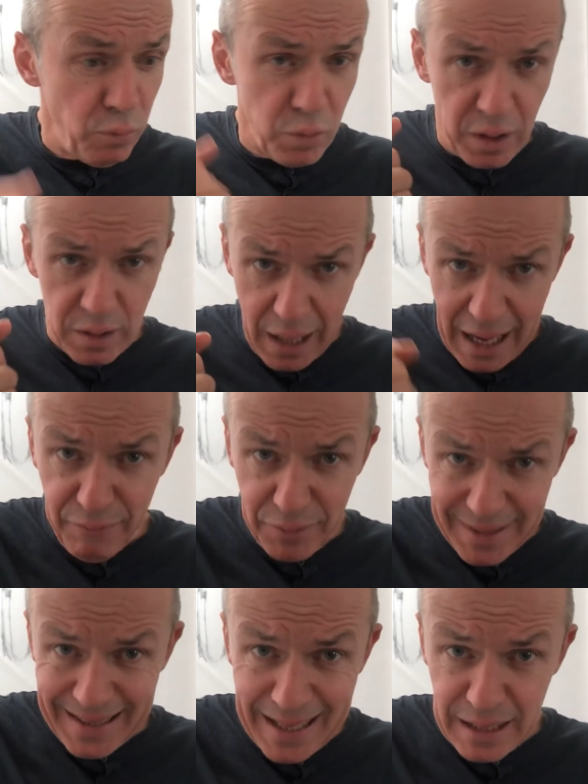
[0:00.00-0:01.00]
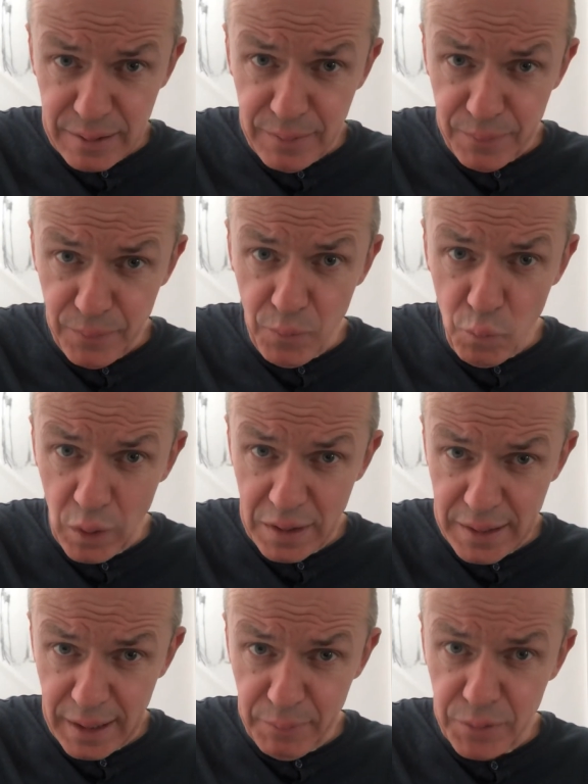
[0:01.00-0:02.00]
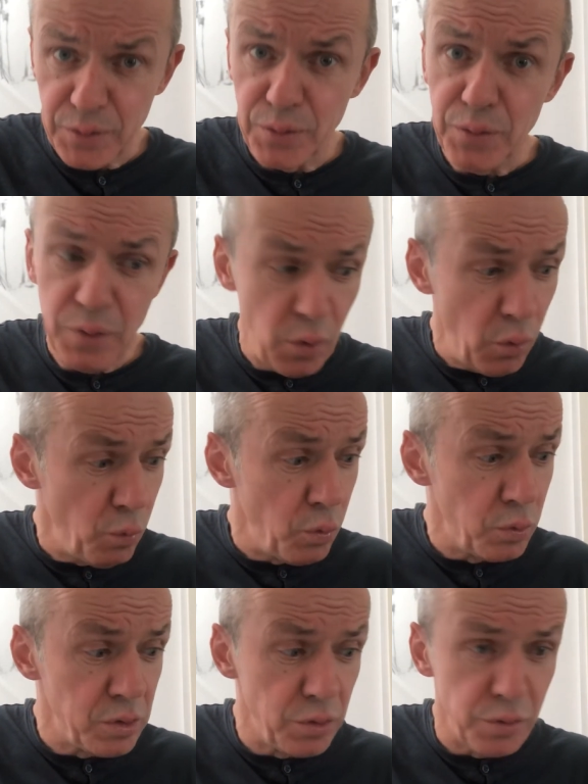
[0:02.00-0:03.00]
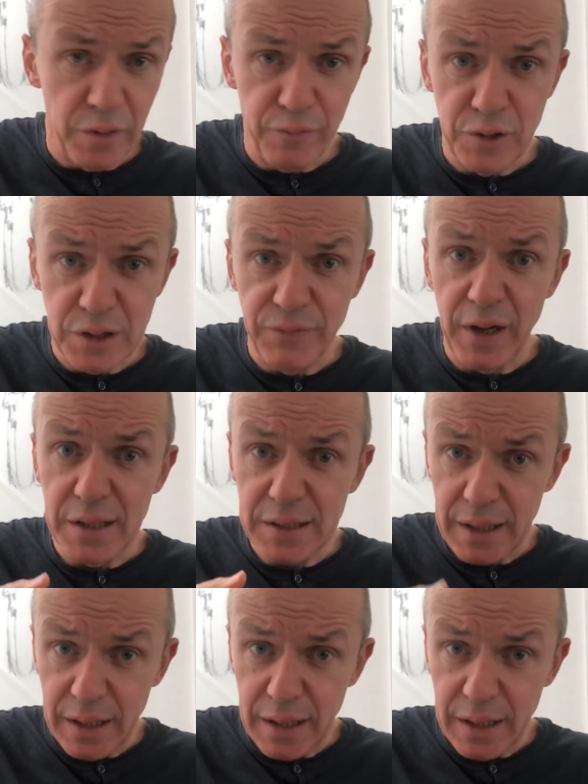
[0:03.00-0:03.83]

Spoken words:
we'll, after that, one time through, we'll do the first verse.